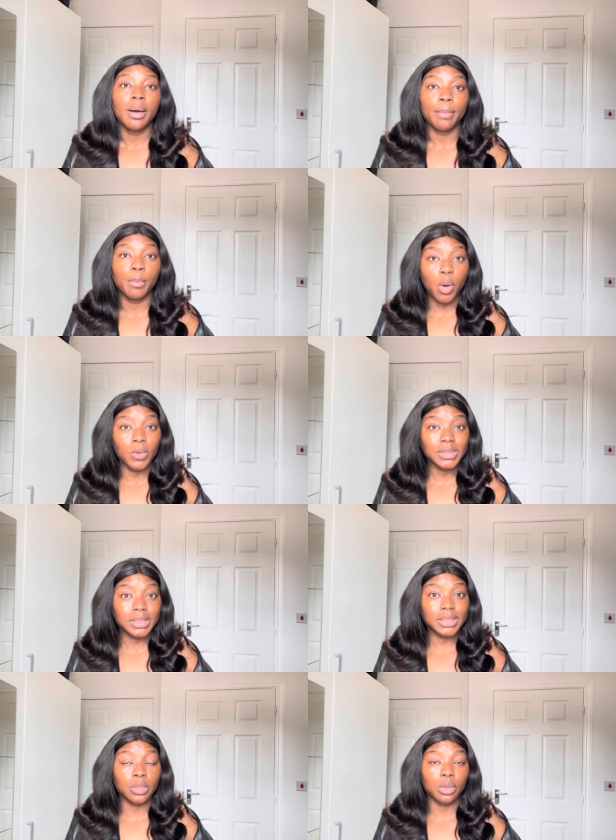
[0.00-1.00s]

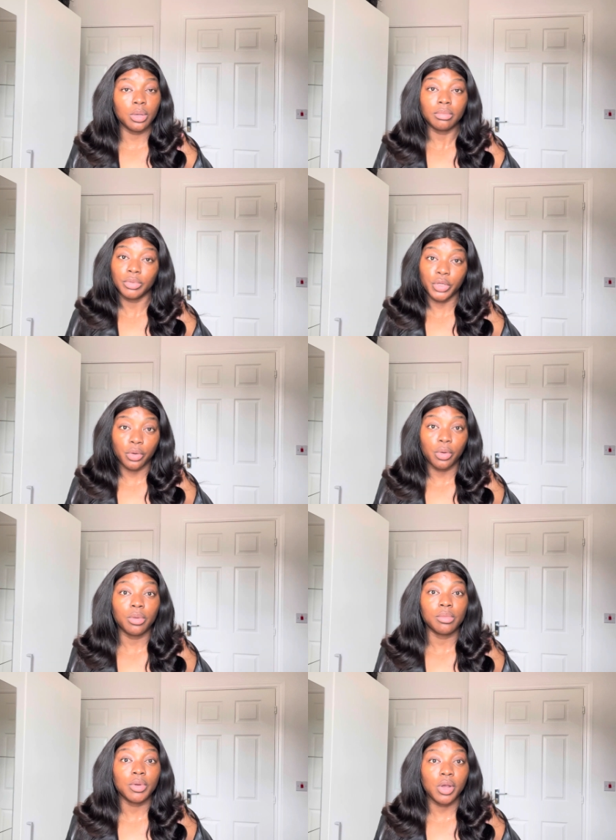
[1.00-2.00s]
months your
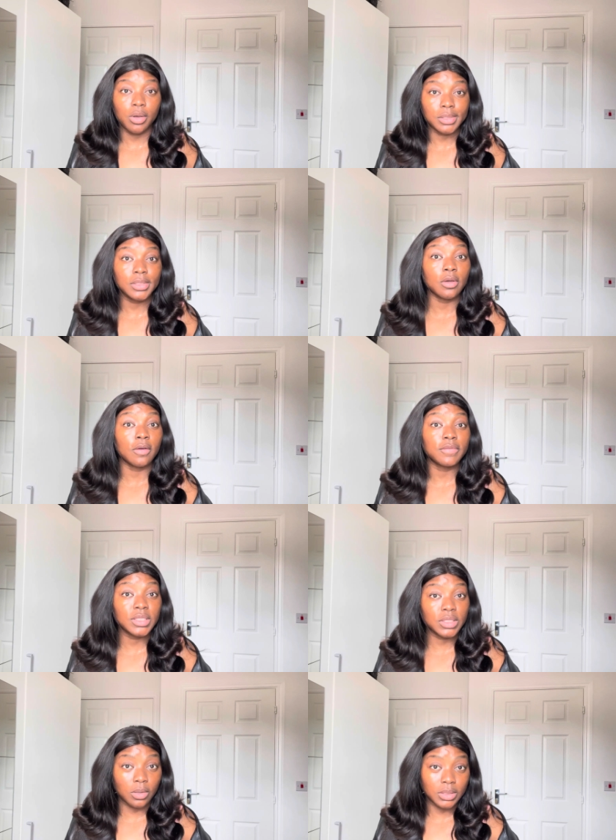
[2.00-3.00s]
course of
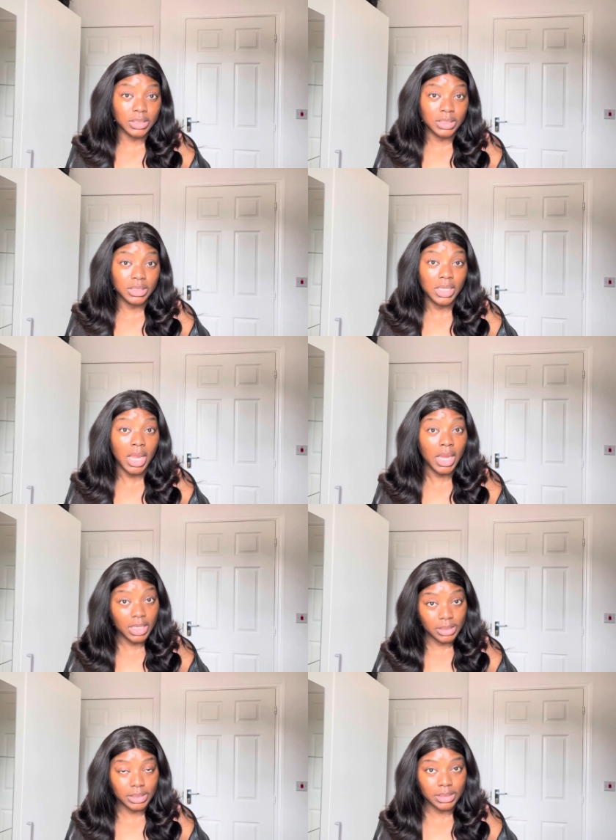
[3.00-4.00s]
study
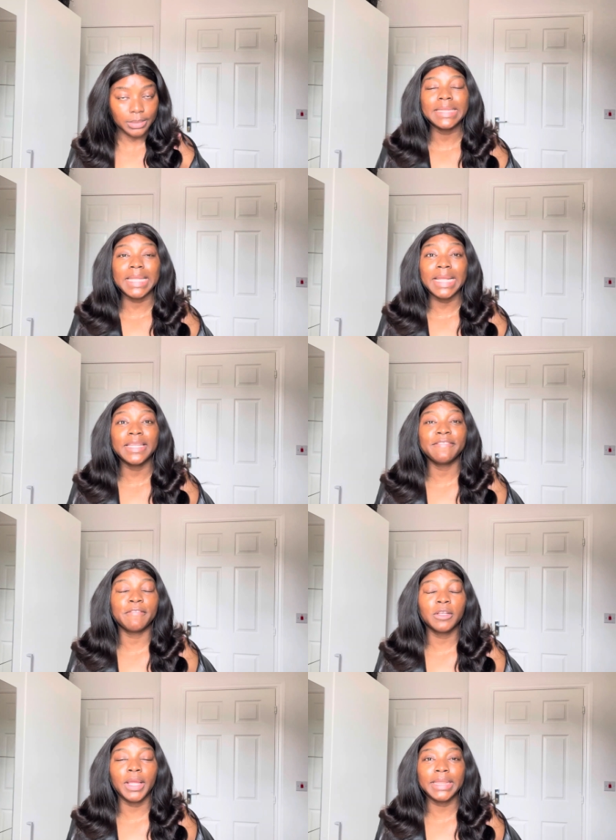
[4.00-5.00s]
is. Then the
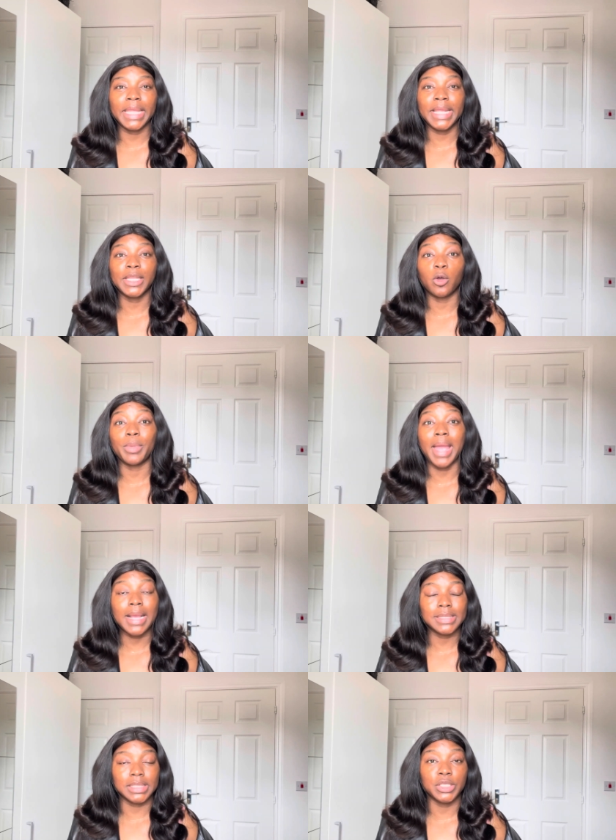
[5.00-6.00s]
following thing they will be
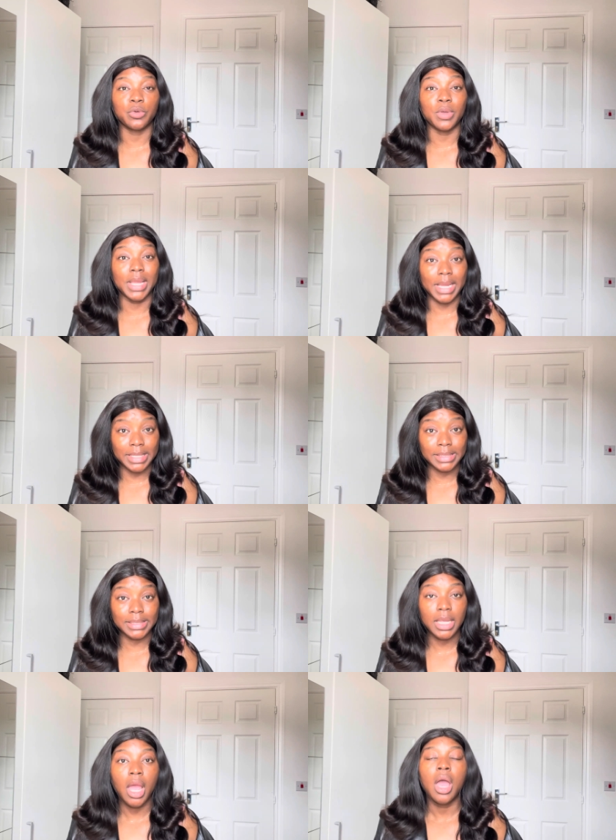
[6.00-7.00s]
asking you is,
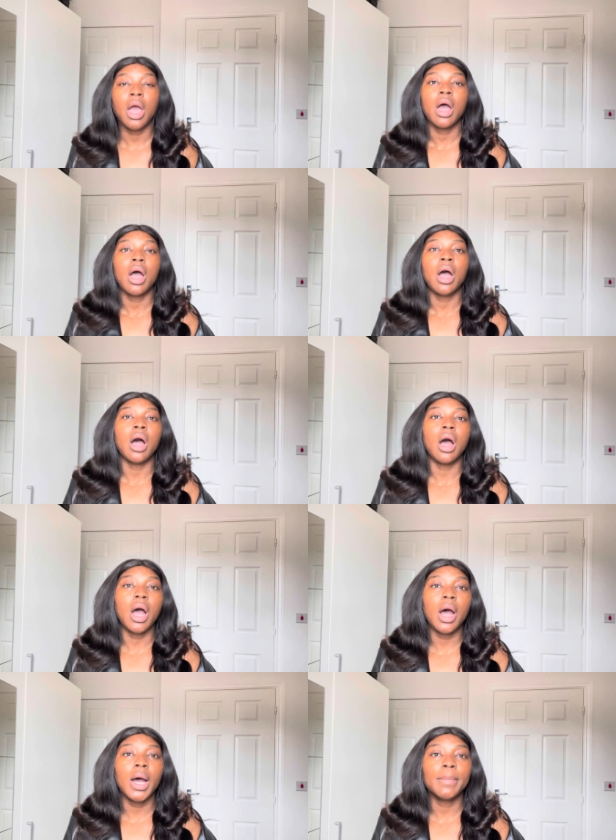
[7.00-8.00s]

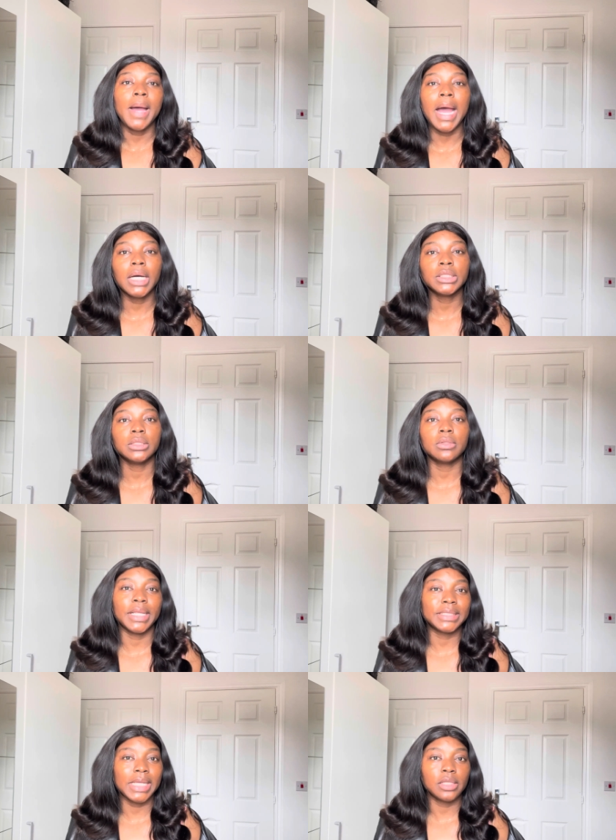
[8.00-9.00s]
how do you
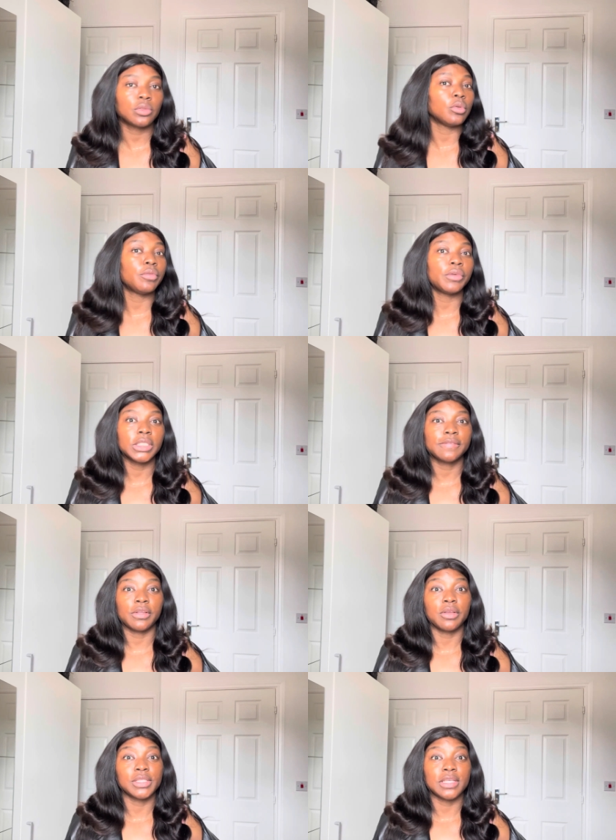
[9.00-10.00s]
intend to fund for
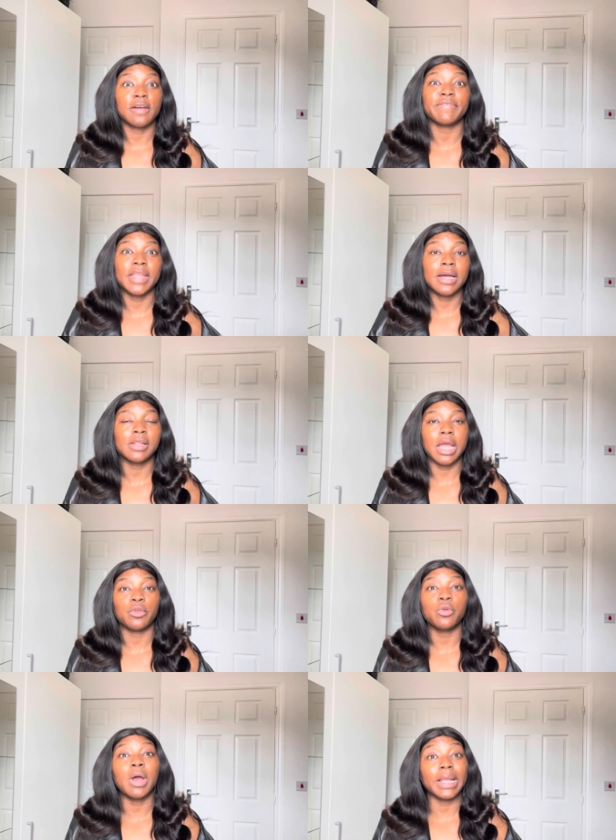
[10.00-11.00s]
yourself now that
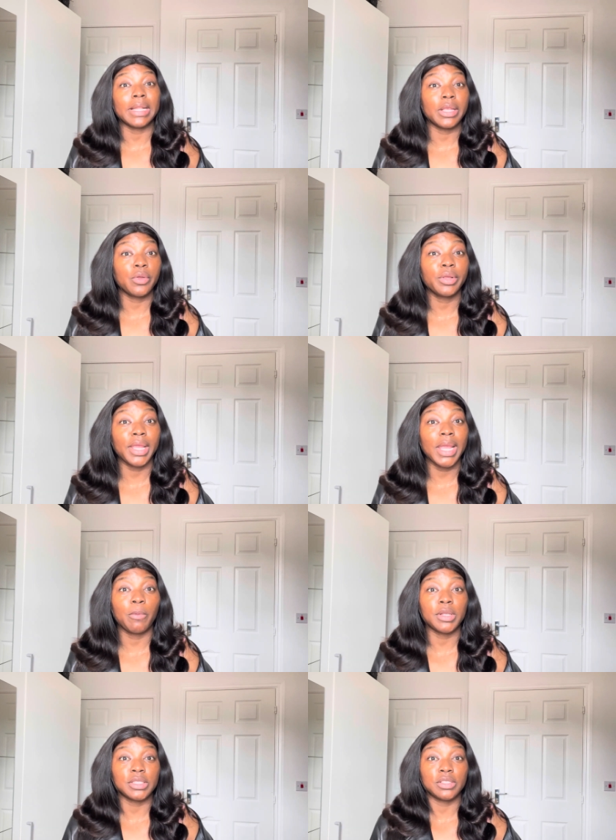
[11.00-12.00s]
you are in the UK
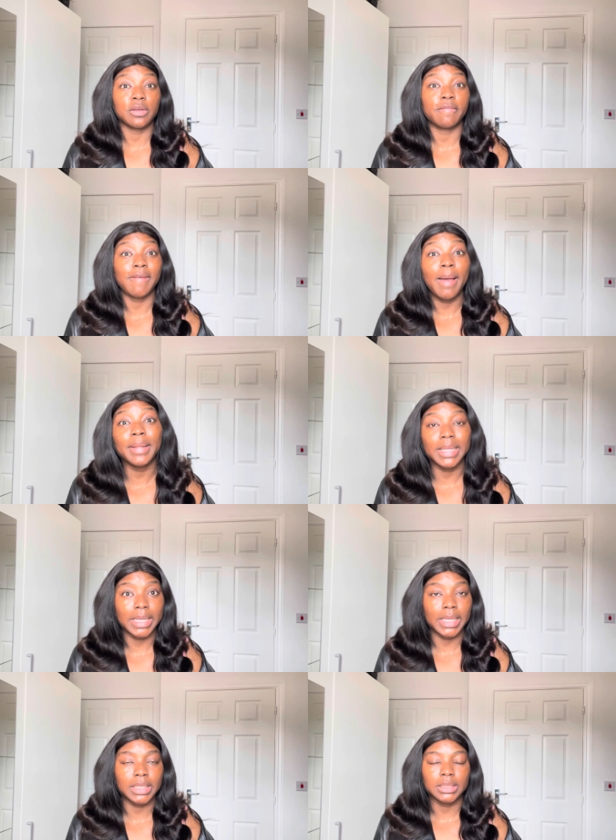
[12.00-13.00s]
with your family?